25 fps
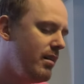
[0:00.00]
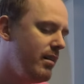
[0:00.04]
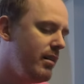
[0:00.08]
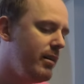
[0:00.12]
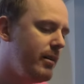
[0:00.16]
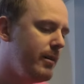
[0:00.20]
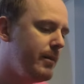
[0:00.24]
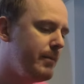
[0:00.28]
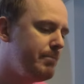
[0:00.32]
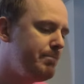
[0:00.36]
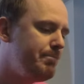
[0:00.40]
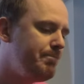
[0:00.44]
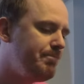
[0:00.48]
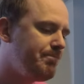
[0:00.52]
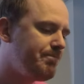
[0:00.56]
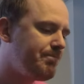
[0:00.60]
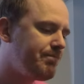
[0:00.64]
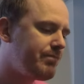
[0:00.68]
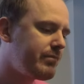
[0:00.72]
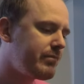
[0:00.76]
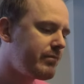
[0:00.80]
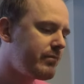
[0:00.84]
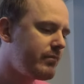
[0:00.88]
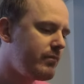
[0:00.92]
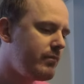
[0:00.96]
Um,
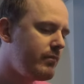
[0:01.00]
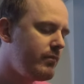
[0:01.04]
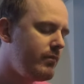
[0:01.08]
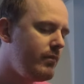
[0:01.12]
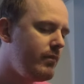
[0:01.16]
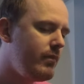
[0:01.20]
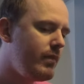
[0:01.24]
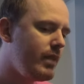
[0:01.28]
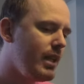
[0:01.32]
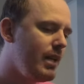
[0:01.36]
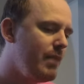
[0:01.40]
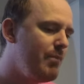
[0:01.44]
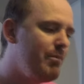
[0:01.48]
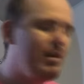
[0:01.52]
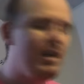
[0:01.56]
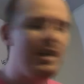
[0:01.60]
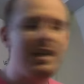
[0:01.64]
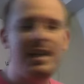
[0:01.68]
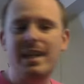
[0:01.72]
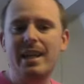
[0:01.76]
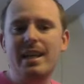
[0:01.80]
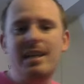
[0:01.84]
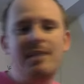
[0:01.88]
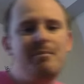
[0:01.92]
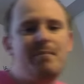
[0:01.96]

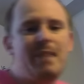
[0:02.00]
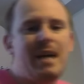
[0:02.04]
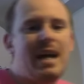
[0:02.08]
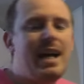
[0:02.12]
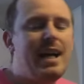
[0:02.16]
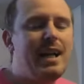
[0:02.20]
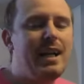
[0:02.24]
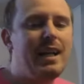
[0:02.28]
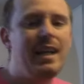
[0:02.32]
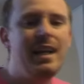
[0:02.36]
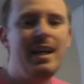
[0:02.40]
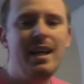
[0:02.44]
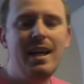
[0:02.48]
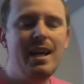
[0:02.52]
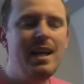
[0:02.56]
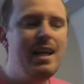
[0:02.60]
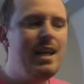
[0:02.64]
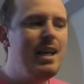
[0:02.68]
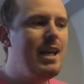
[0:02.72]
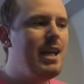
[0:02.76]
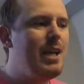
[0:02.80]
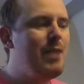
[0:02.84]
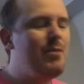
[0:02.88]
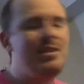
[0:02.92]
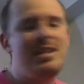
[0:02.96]
but getting back,
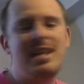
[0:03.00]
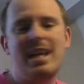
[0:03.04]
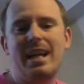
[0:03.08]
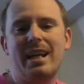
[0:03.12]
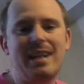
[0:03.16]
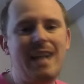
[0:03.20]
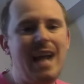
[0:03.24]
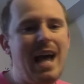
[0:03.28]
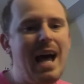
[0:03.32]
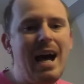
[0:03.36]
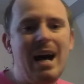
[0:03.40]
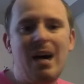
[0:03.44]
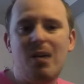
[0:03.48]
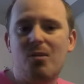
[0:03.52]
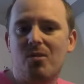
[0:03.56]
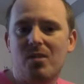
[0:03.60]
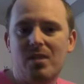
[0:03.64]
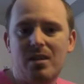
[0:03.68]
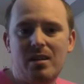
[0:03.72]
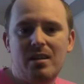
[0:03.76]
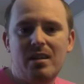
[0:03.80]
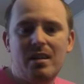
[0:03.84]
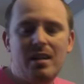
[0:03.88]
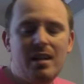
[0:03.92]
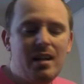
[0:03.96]
it would take an
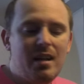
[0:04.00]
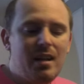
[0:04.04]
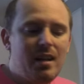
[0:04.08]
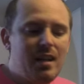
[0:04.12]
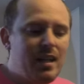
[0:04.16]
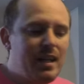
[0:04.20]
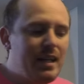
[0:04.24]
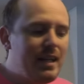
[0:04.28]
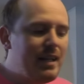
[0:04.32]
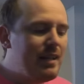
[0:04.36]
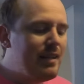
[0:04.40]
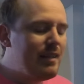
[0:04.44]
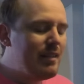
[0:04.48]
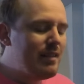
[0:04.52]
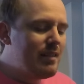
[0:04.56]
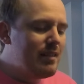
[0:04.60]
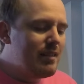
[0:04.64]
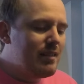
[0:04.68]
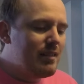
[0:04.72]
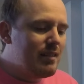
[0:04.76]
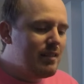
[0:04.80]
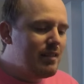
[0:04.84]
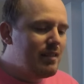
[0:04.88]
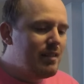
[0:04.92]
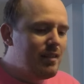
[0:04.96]
hour and
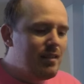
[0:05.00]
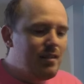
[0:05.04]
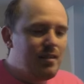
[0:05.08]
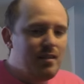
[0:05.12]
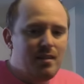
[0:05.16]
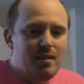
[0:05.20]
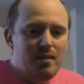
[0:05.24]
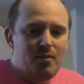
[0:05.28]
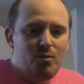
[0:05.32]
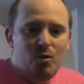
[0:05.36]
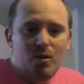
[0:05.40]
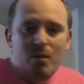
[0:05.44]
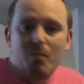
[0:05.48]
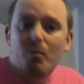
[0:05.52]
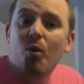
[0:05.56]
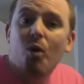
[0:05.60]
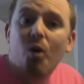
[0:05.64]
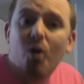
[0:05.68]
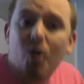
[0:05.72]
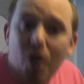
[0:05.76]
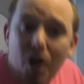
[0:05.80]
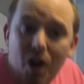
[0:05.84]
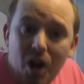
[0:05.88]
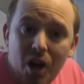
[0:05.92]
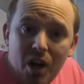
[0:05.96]
uh, or
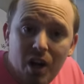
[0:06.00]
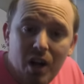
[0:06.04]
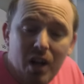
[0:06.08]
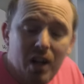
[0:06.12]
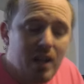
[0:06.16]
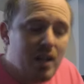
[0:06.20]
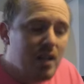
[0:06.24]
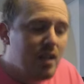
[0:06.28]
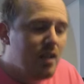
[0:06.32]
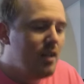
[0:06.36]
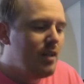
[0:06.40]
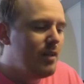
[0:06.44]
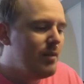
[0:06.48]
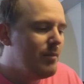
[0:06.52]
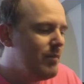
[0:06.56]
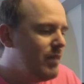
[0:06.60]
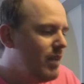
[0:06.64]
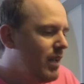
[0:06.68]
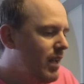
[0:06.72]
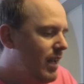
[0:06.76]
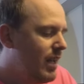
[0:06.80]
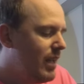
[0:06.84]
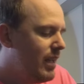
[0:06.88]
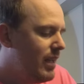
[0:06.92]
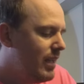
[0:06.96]
more. Um,
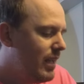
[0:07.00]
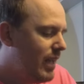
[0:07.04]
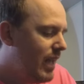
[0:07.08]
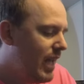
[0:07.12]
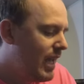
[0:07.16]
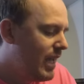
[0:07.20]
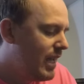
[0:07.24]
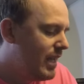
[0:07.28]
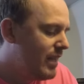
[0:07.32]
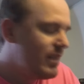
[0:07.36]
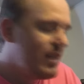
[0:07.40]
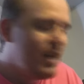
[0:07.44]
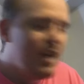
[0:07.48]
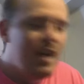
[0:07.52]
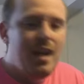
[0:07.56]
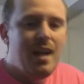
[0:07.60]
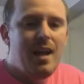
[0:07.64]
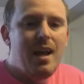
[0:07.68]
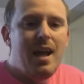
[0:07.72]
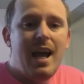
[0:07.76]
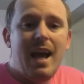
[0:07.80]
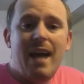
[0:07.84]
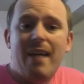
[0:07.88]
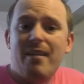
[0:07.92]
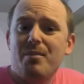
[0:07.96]
and
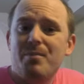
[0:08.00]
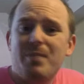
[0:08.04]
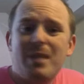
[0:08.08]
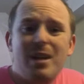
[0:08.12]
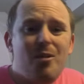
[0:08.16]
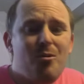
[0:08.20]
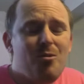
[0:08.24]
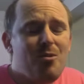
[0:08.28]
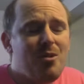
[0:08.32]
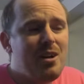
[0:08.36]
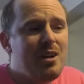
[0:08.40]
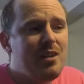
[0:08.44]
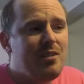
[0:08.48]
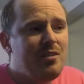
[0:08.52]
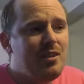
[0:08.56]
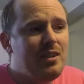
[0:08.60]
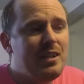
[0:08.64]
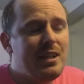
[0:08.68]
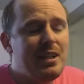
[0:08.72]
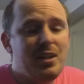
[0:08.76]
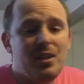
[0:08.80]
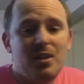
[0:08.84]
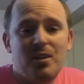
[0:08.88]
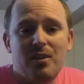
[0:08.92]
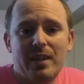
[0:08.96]
I have to be at work
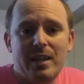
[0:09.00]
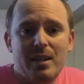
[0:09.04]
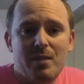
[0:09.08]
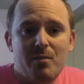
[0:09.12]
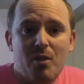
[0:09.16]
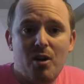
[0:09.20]
really early